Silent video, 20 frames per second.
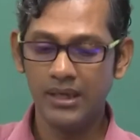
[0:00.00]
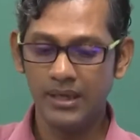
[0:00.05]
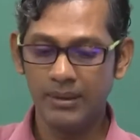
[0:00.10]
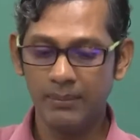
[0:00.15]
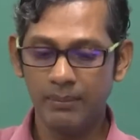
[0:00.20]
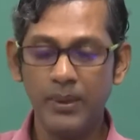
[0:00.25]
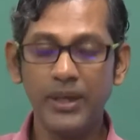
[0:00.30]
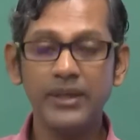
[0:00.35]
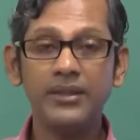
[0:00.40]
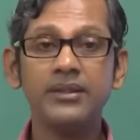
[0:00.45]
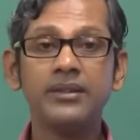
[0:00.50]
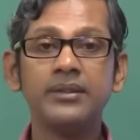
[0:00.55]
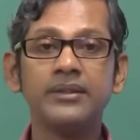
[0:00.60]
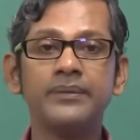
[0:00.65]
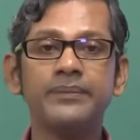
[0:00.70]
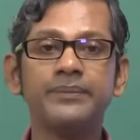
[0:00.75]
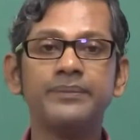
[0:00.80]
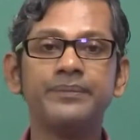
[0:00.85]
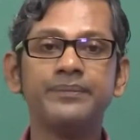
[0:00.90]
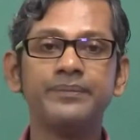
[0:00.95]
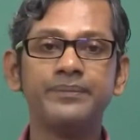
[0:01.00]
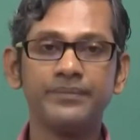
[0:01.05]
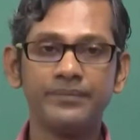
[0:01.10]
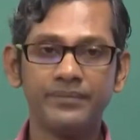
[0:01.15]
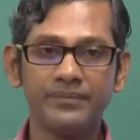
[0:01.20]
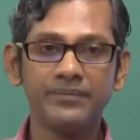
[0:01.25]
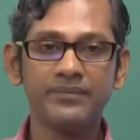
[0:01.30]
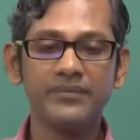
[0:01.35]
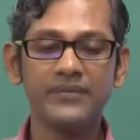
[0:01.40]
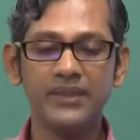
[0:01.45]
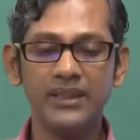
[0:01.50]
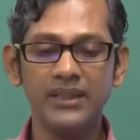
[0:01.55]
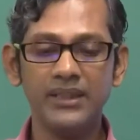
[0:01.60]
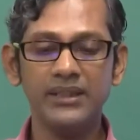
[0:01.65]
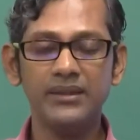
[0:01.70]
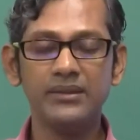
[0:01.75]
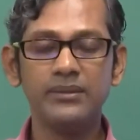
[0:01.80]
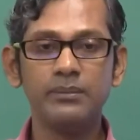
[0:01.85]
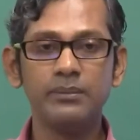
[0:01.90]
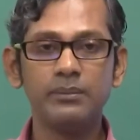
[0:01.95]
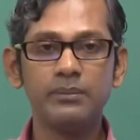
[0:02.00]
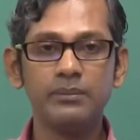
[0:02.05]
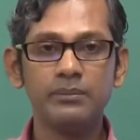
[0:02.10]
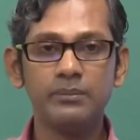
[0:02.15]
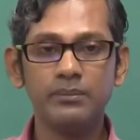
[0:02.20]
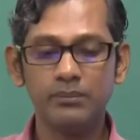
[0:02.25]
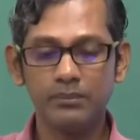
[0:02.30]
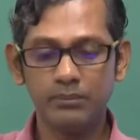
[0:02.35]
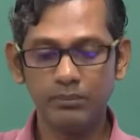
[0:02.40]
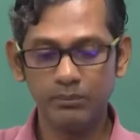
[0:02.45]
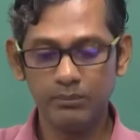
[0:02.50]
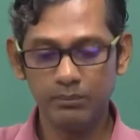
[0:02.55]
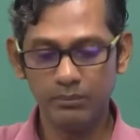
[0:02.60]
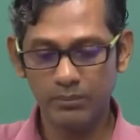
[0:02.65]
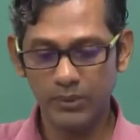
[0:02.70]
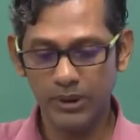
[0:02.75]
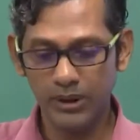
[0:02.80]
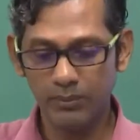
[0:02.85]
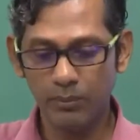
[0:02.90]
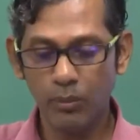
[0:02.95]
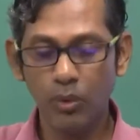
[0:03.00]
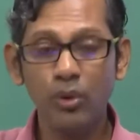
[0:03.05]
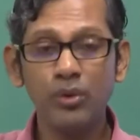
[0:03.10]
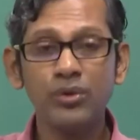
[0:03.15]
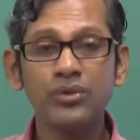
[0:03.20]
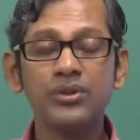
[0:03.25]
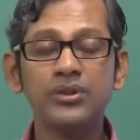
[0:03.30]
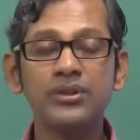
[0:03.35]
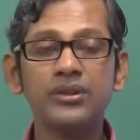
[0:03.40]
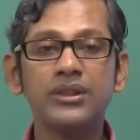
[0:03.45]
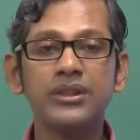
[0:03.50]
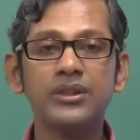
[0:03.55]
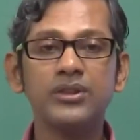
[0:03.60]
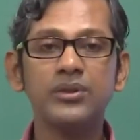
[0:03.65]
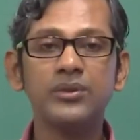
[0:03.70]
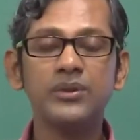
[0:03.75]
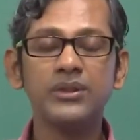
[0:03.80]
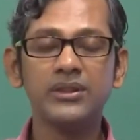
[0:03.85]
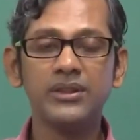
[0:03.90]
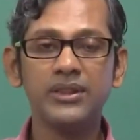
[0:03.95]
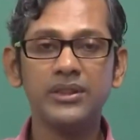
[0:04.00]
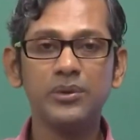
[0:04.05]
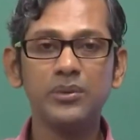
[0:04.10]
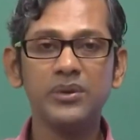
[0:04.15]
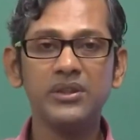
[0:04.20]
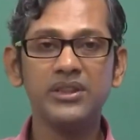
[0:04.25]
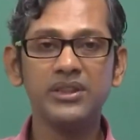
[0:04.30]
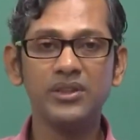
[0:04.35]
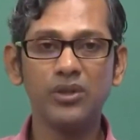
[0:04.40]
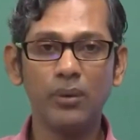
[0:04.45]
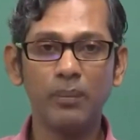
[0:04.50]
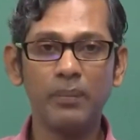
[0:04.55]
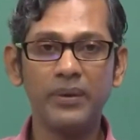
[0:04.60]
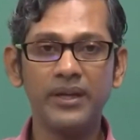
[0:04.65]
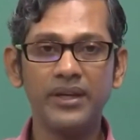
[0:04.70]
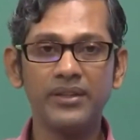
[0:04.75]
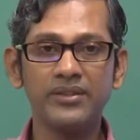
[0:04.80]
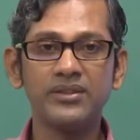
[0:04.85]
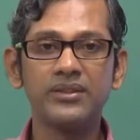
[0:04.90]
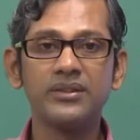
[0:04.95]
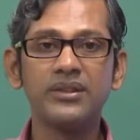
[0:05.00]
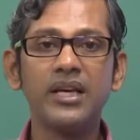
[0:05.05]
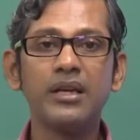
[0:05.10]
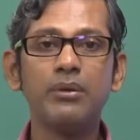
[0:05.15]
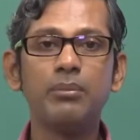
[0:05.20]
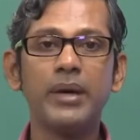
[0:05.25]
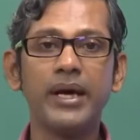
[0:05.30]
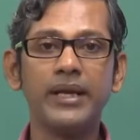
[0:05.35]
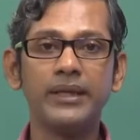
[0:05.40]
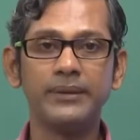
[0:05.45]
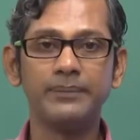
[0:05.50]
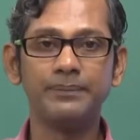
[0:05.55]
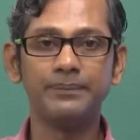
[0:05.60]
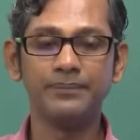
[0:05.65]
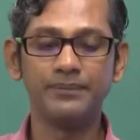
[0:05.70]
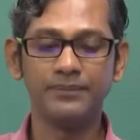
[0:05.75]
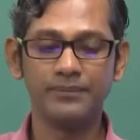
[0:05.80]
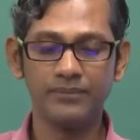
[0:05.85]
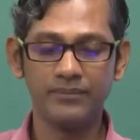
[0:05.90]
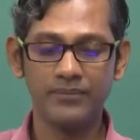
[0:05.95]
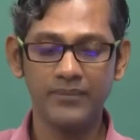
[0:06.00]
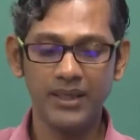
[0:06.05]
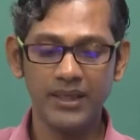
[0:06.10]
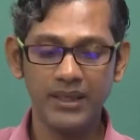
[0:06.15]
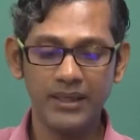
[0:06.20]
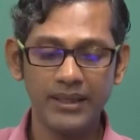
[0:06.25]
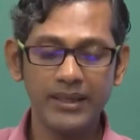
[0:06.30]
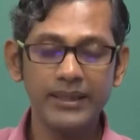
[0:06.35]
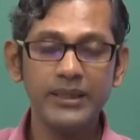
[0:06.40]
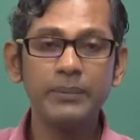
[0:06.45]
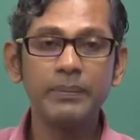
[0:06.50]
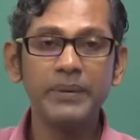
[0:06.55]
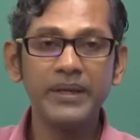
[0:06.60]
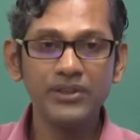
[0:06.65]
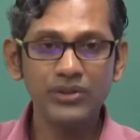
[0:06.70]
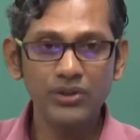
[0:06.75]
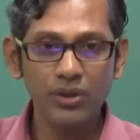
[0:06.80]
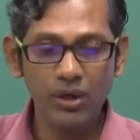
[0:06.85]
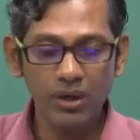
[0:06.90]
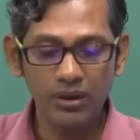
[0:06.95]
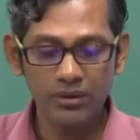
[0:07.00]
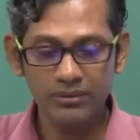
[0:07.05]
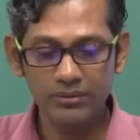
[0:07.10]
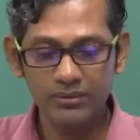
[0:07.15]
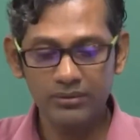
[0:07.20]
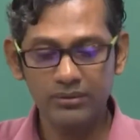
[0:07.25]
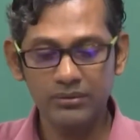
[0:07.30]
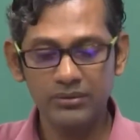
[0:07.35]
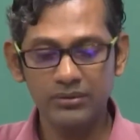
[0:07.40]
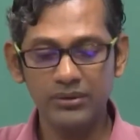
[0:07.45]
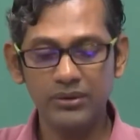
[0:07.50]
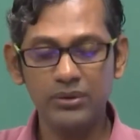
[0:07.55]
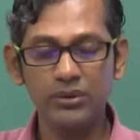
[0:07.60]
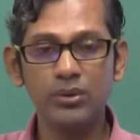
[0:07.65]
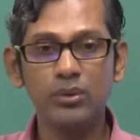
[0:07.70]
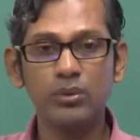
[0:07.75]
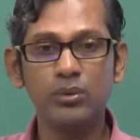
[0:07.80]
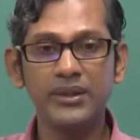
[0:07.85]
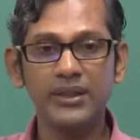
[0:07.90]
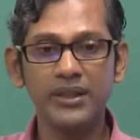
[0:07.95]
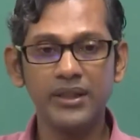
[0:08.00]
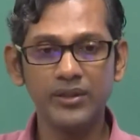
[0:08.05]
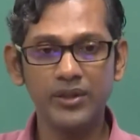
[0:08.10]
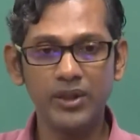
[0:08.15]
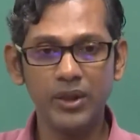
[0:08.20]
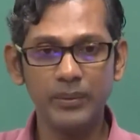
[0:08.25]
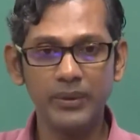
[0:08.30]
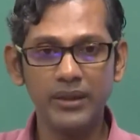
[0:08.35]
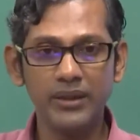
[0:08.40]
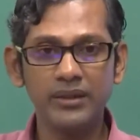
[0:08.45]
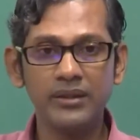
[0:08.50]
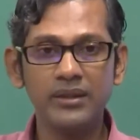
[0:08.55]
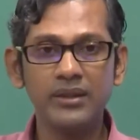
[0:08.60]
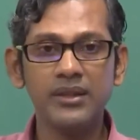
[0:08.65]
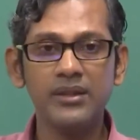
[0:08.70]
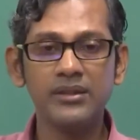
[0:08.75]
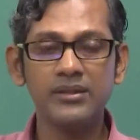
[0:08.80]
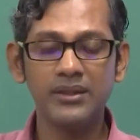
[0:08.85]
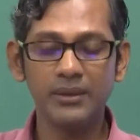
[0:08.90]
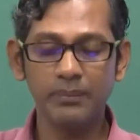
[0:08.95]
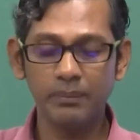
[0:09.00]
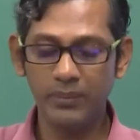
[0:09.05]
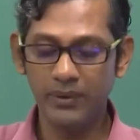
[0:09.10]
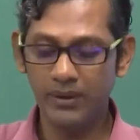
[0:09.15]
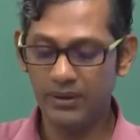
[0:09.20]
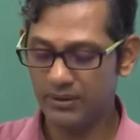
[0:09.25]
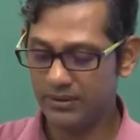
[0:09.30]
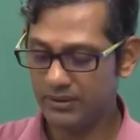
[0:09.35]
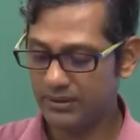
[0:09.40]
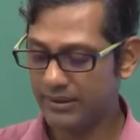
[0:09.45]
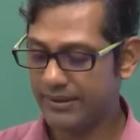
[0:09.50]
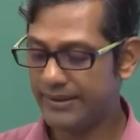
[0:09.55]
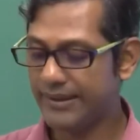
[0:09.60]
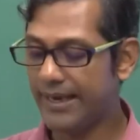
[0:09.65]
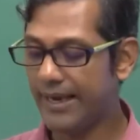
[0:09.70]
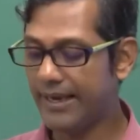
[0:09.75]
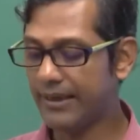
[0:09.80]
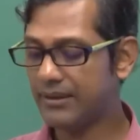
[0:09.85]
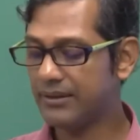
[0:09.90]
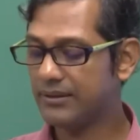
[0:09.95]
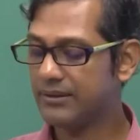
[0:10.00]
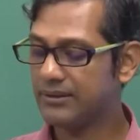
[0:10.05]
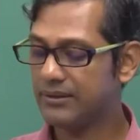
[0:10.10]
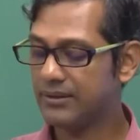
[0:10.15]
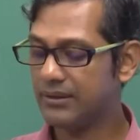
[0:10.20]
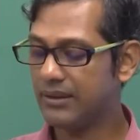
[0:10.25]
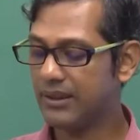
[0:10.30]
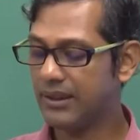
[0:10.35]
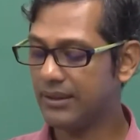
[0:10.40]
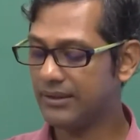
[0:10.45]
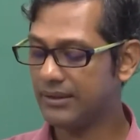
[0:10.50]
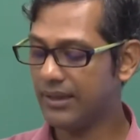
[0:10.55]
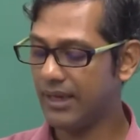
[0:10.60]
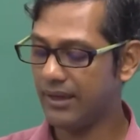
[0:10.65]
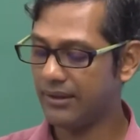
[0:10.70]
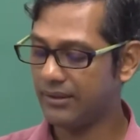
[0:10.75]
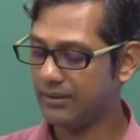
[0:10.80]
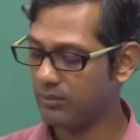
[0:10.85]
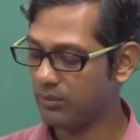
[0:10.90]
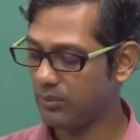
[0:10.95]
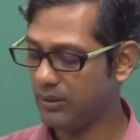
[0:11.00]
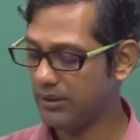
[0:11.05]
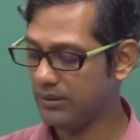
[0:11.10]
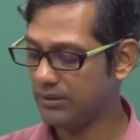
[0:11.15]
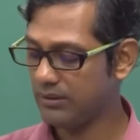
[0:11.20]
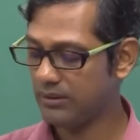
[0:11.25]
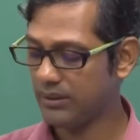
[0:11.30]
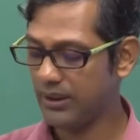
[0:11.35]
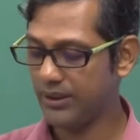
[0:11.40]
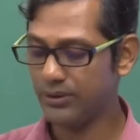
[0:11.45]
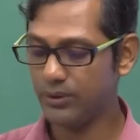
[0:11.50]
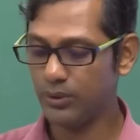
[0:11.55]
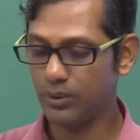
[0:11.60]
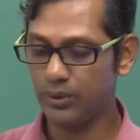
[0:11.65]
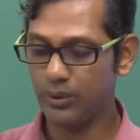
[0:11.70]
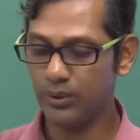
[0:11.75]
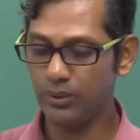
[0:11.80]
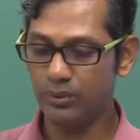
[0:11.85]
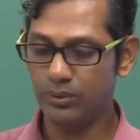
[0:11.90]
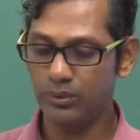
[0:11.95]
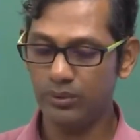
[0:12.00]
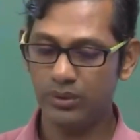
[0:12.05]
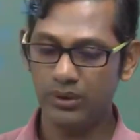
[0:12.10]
but the modes in which it operates can vary. It depends on whether you have a simple crack like that one I showed you,